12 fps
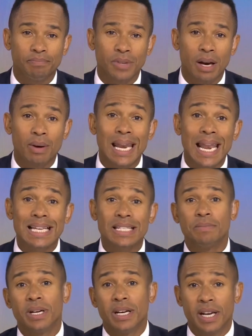Now, a
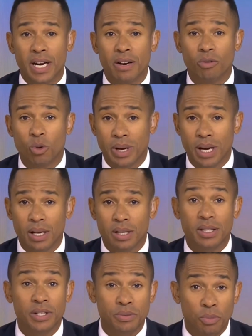last-minute hearing will be
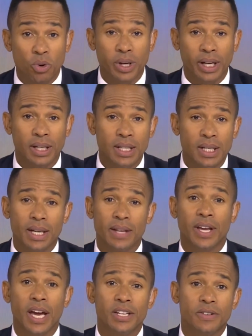held this morning in
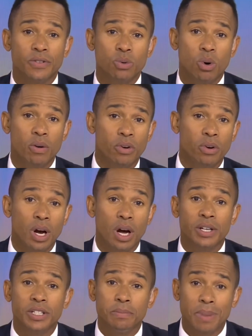the case of 12-year-old
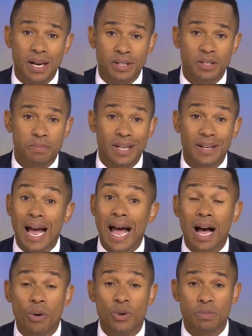Archie Battersbee,
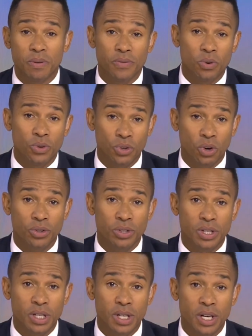hours before
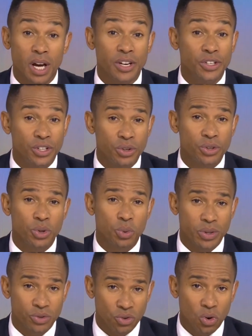doctors are due to
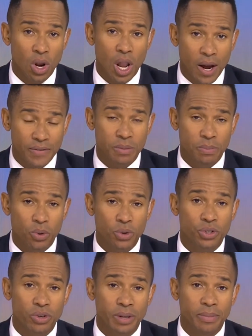withdraw life support
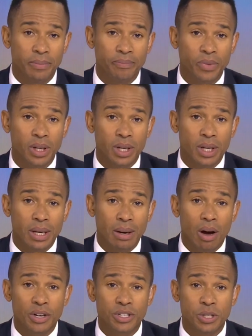treatment. Now,
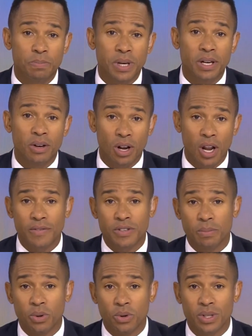Archie's been on life
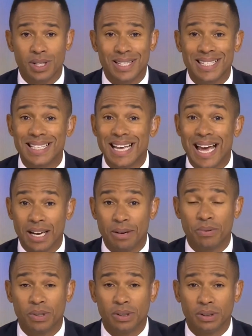support since
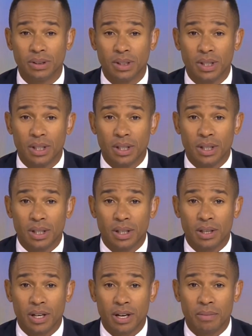April. I